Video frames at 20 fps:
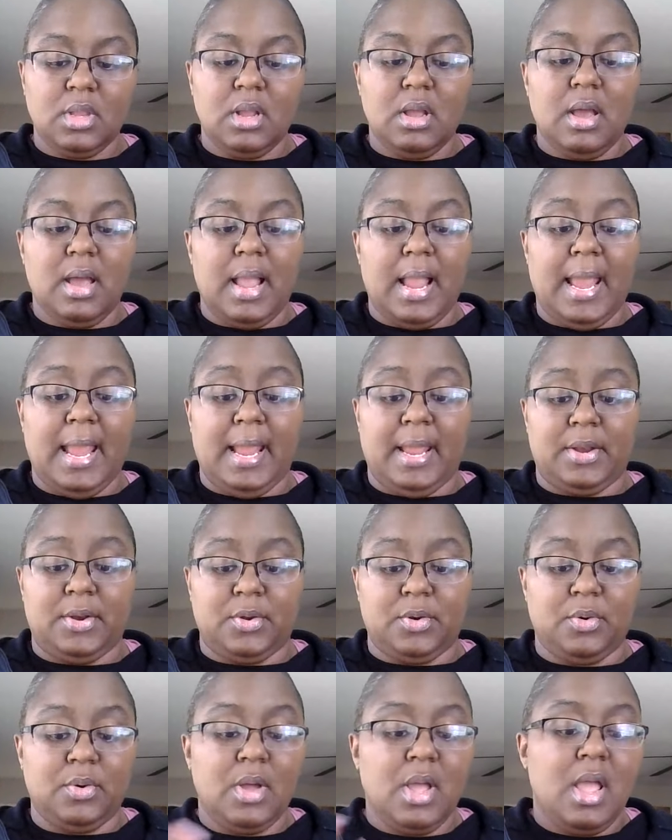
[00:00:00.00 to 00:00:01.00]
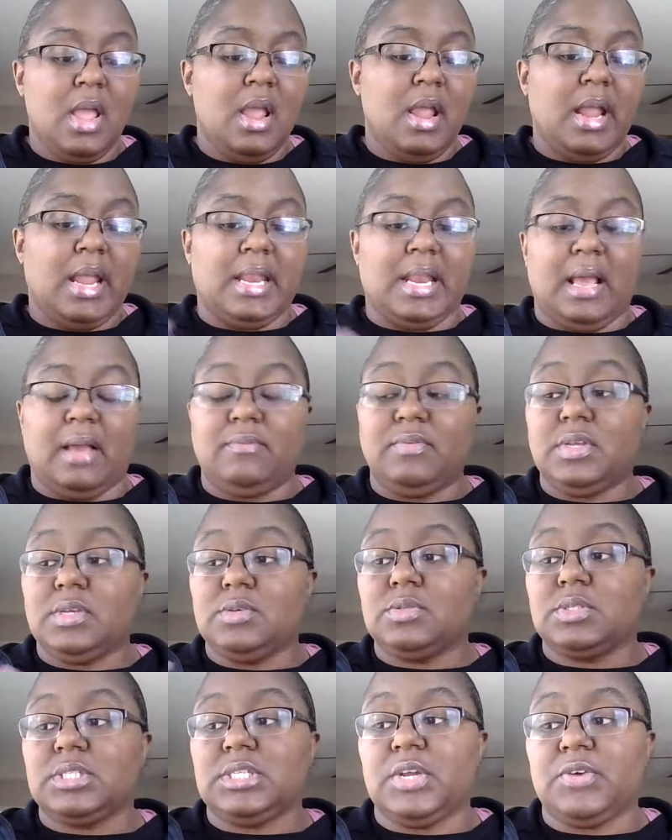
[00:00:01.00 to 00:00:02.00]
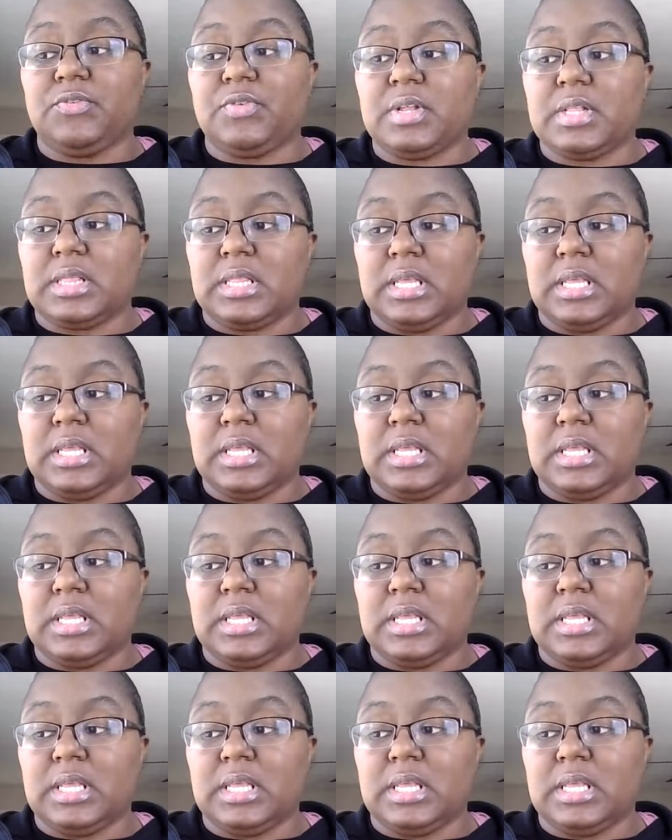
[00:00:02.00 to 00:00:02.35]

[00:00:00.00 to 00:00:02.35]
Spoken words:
a handle, and I've used different